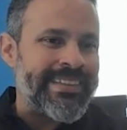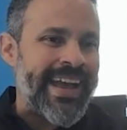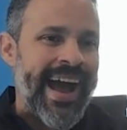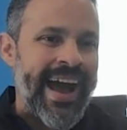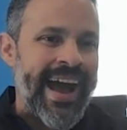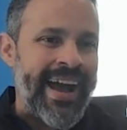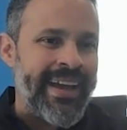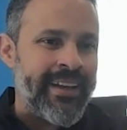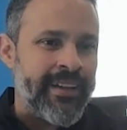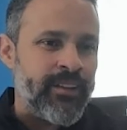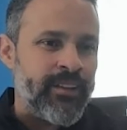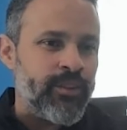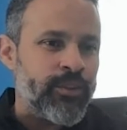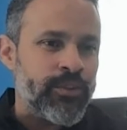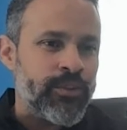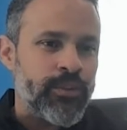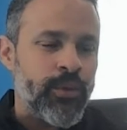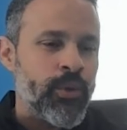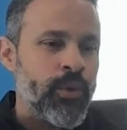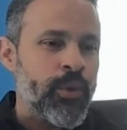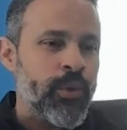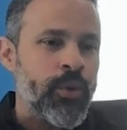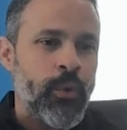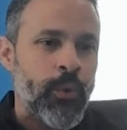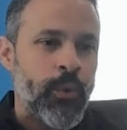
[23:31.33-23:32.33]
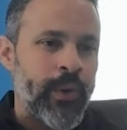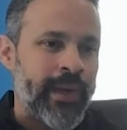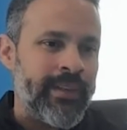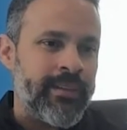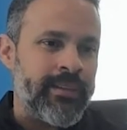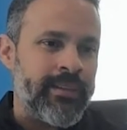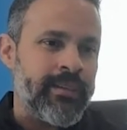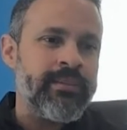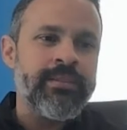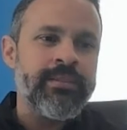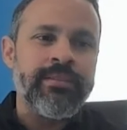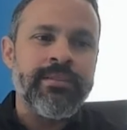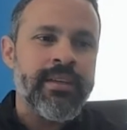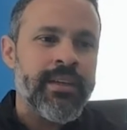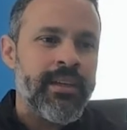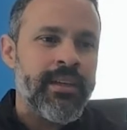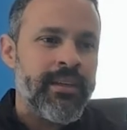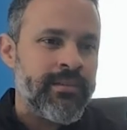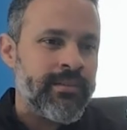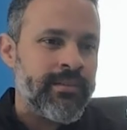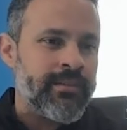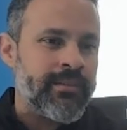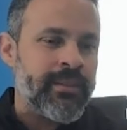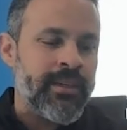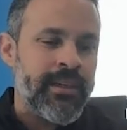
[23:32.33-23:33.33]
tight and so great these
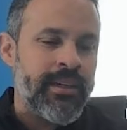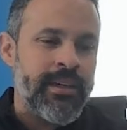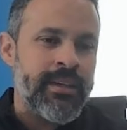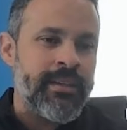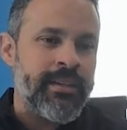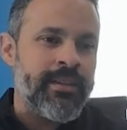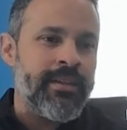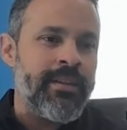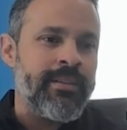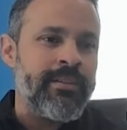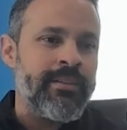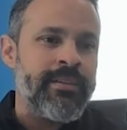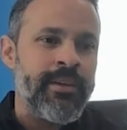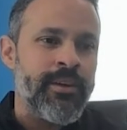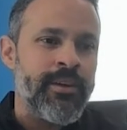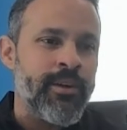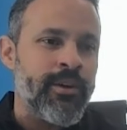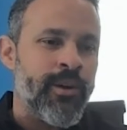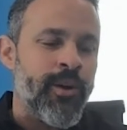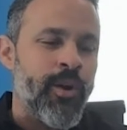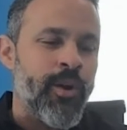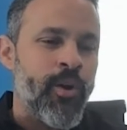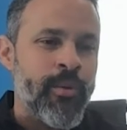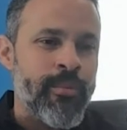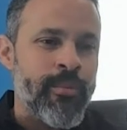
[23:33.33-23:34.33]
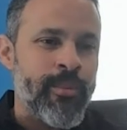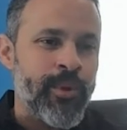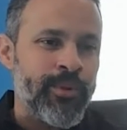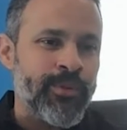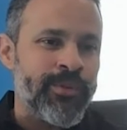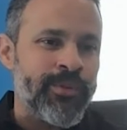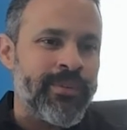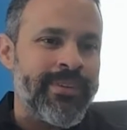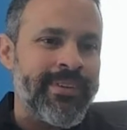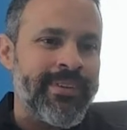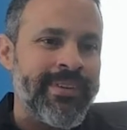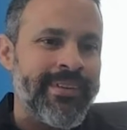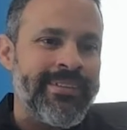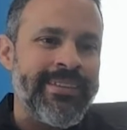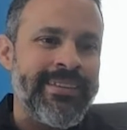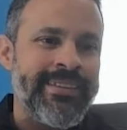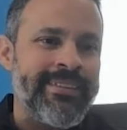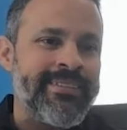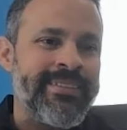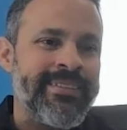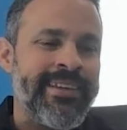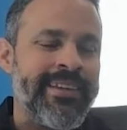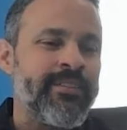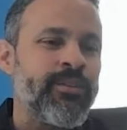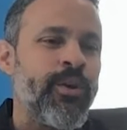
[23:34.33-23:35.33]
days that they're almost
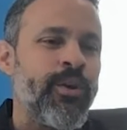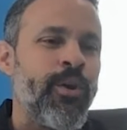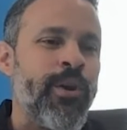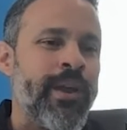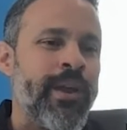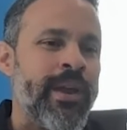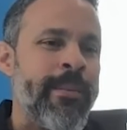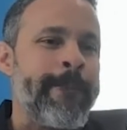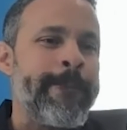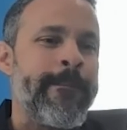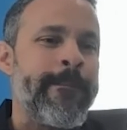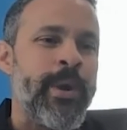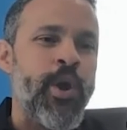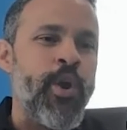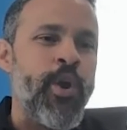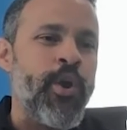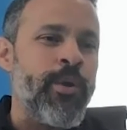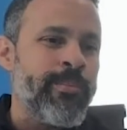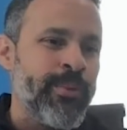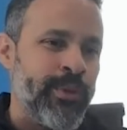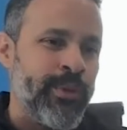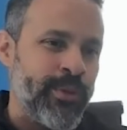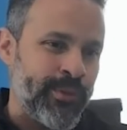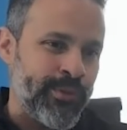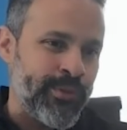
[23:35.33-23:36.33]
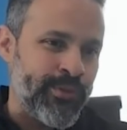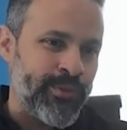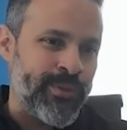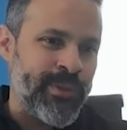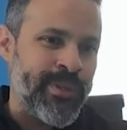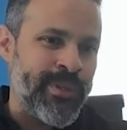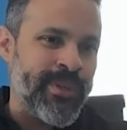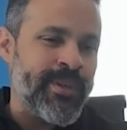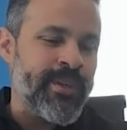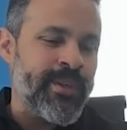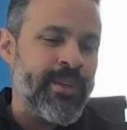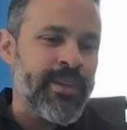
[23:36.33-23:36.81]
these days impervious